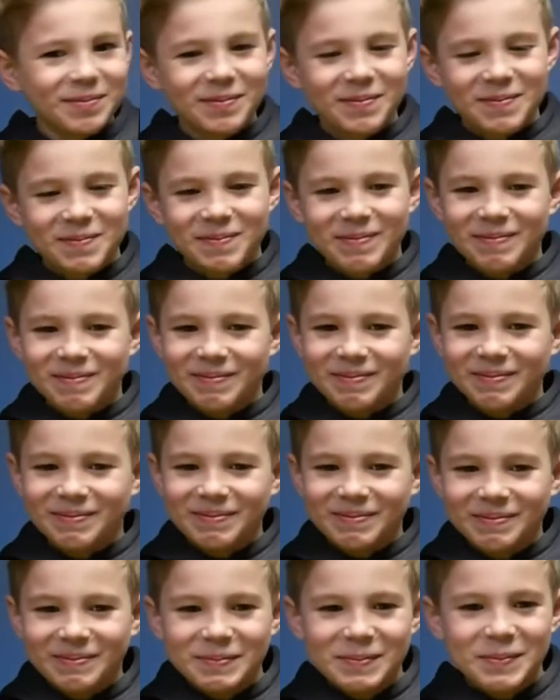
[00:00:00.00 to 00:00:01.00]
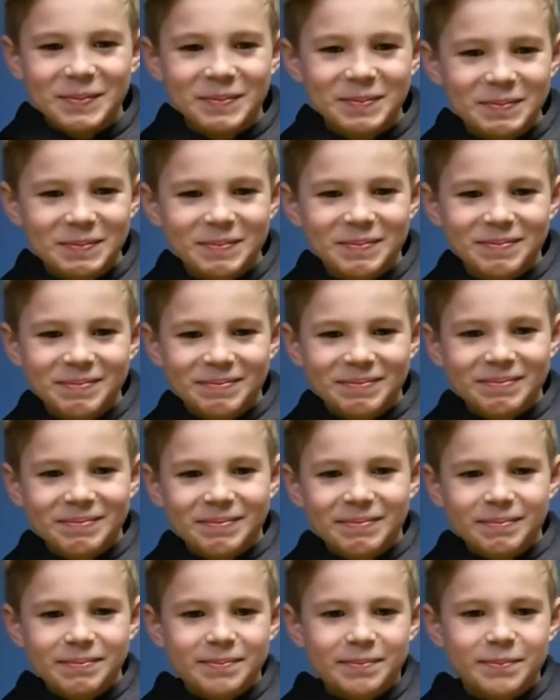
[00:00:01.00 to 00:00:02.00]

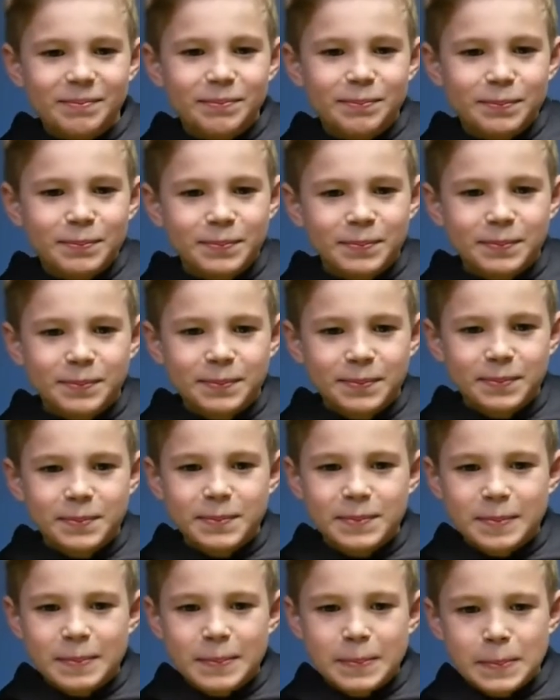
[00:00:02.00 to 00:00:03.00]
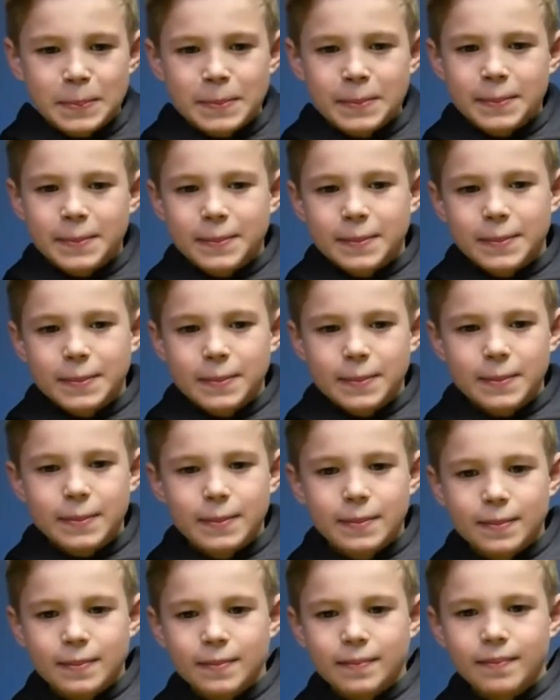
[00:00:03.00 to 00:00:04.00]

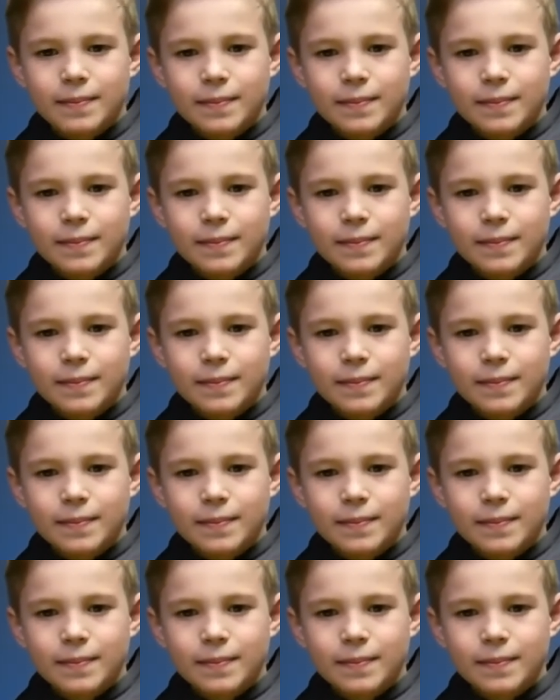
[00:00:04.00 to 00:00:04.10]
This person isn't speaking.